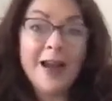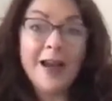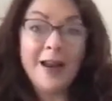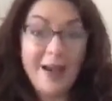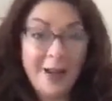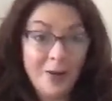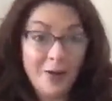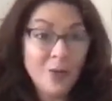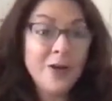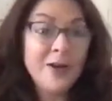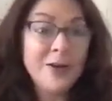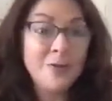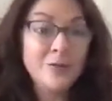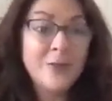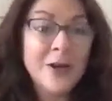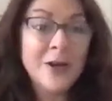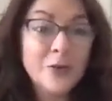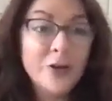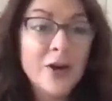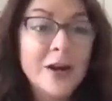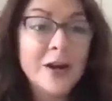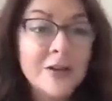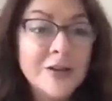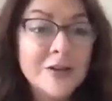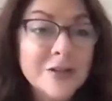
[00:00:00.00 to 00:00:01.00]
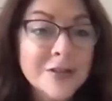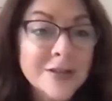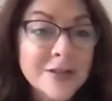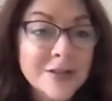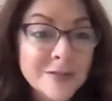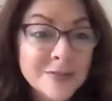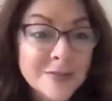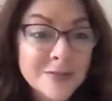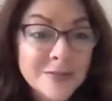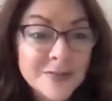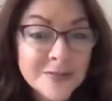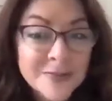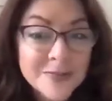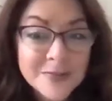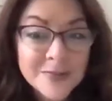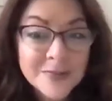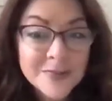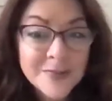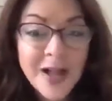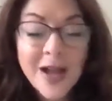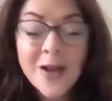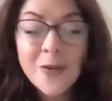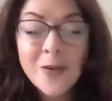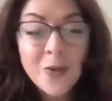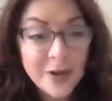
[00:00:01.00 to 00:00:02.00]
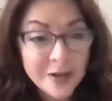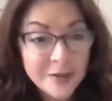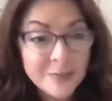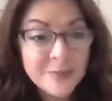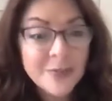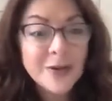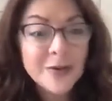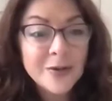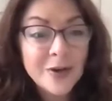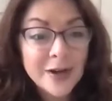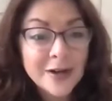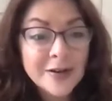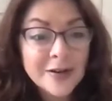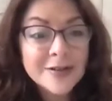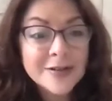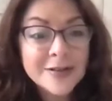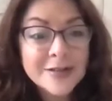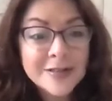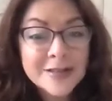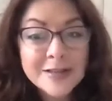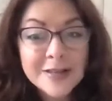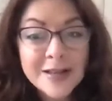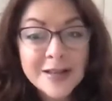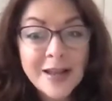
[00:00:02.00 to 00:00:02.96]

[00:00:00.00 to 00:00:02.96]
And I went in my records. I went in my records.